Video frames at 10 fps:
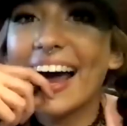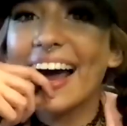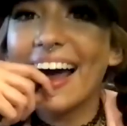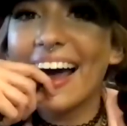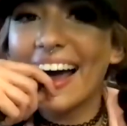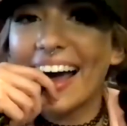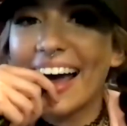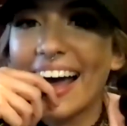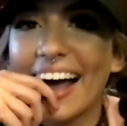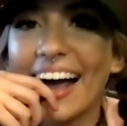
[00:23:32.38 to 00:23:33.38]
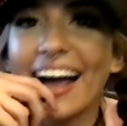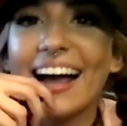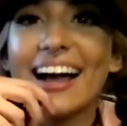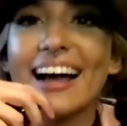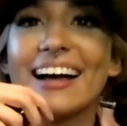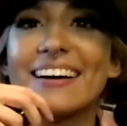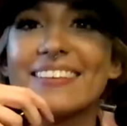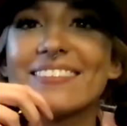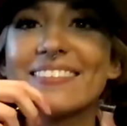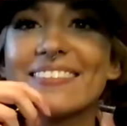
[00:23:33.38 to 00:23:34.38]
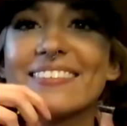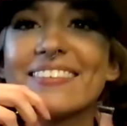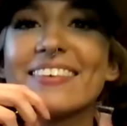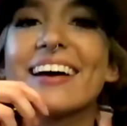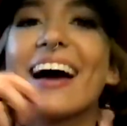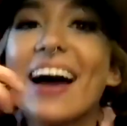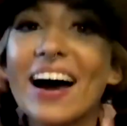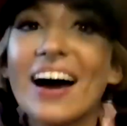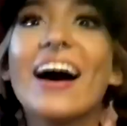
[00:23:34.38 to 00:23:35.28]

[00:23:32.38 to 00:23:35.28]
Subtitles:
they mean that you're rare. You're very